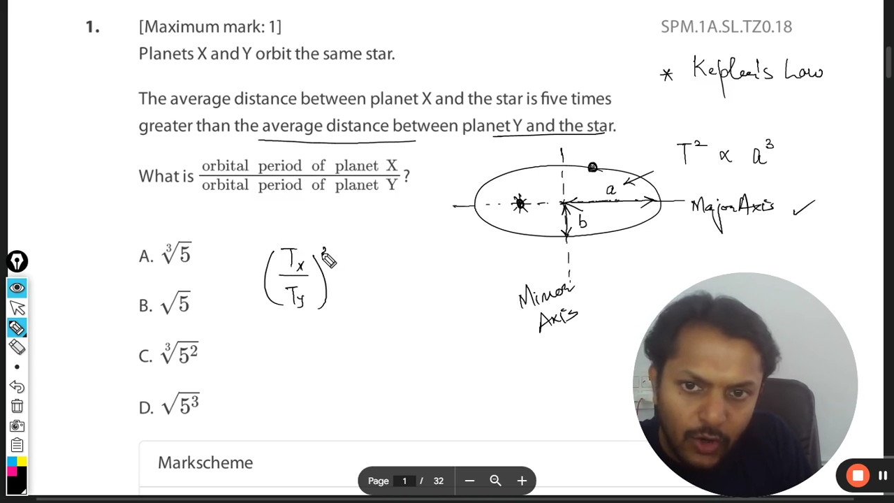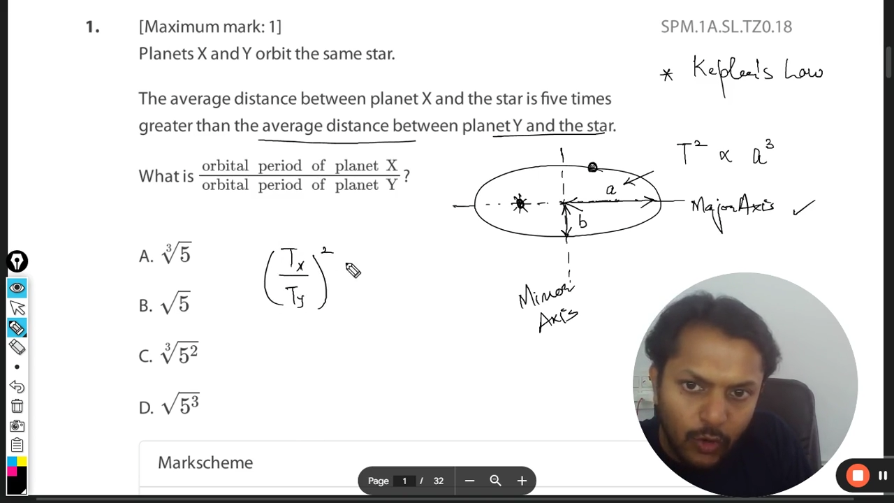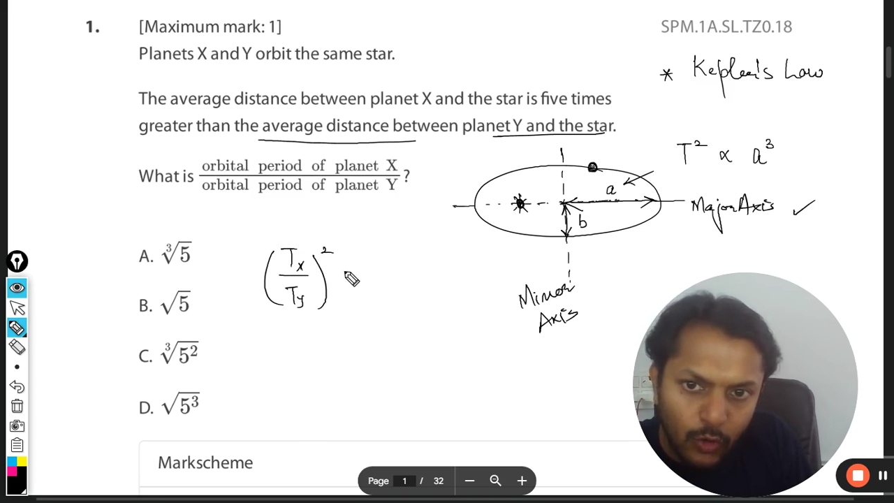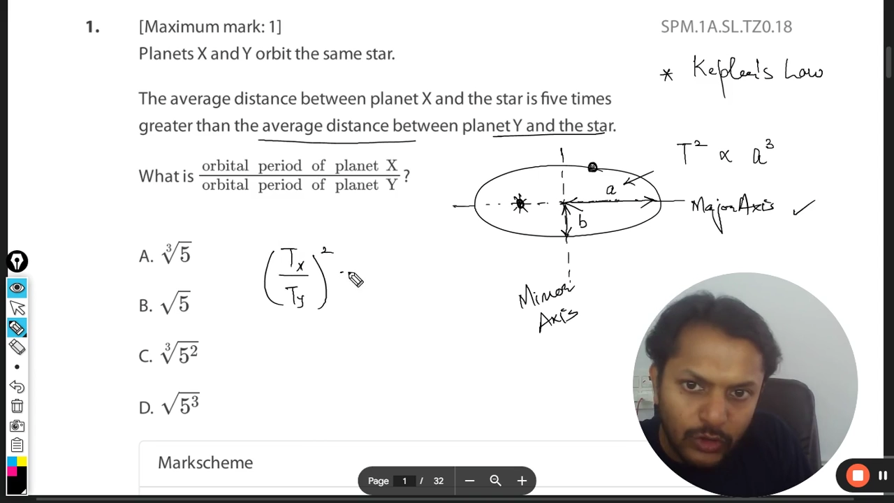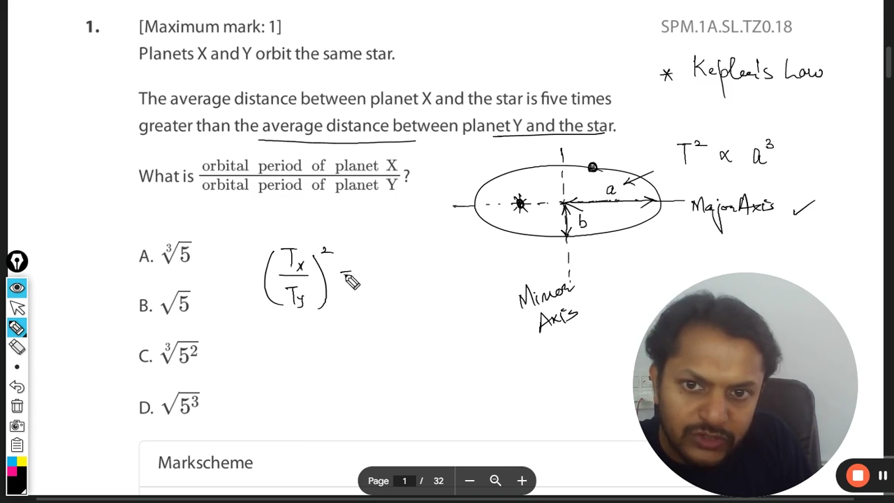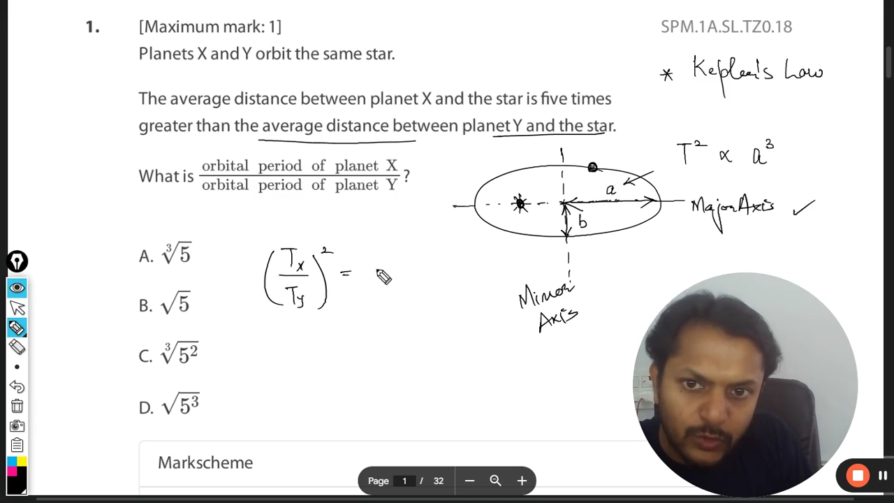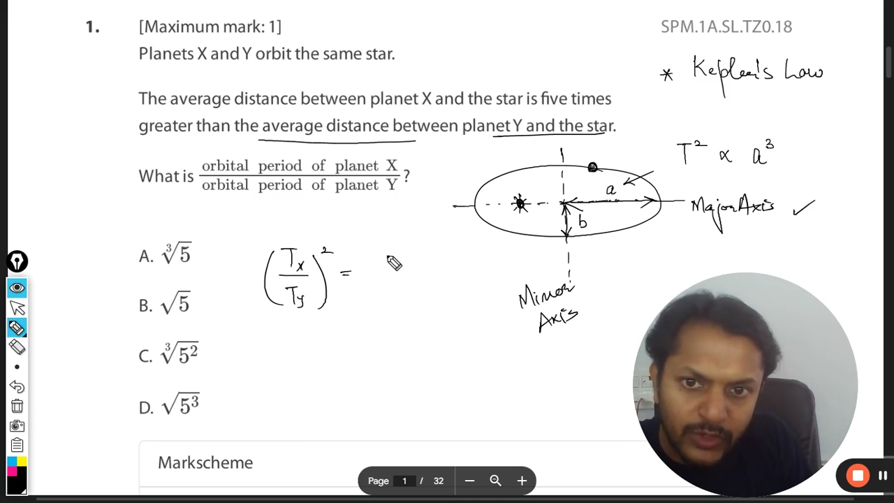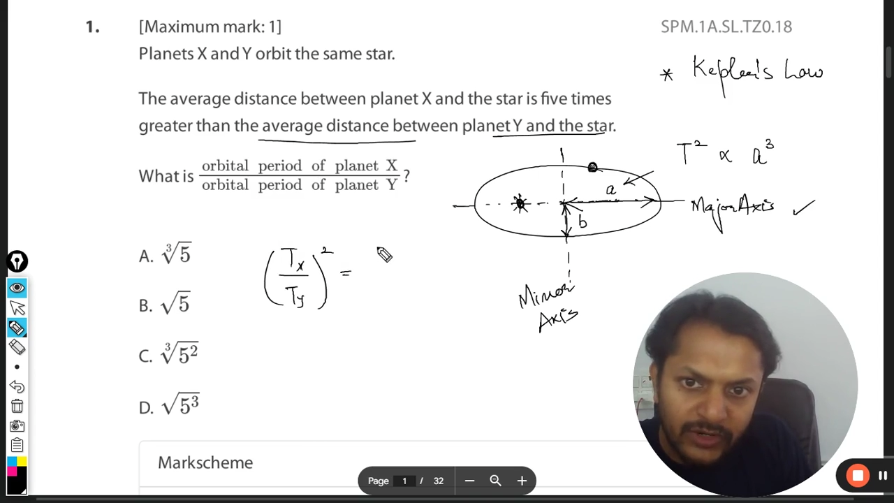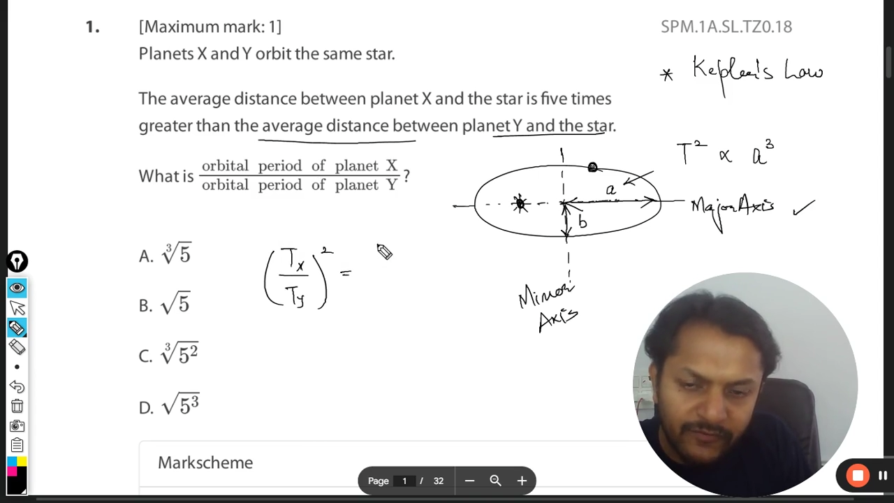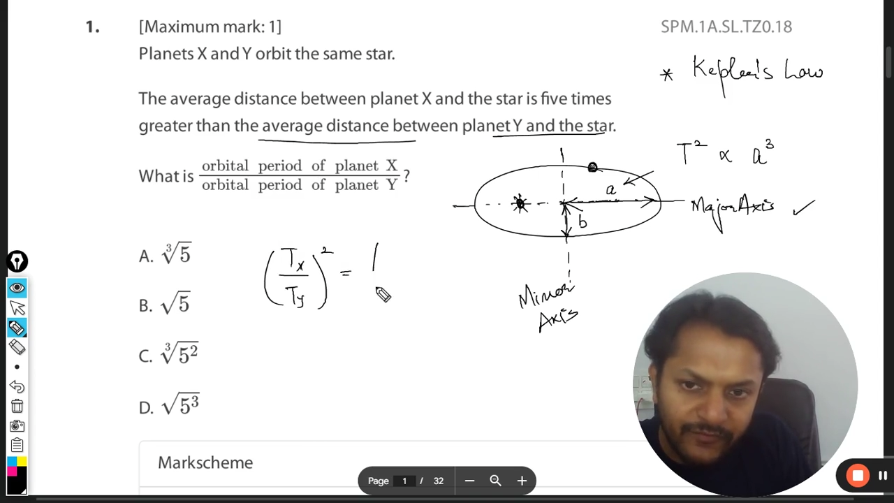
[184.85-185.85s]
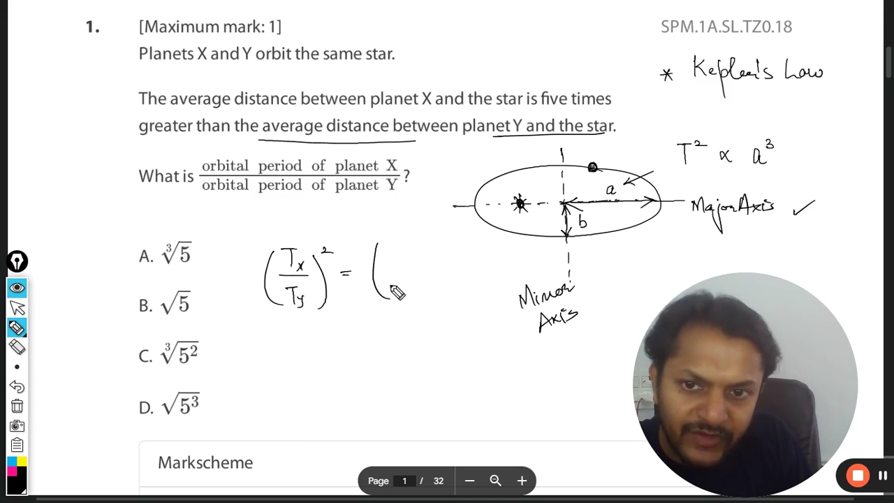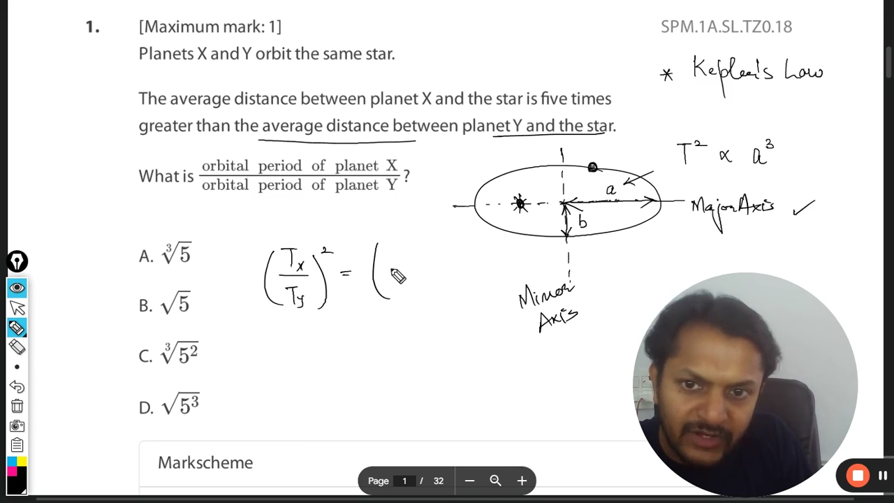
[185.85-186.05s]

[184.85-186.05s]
whole square will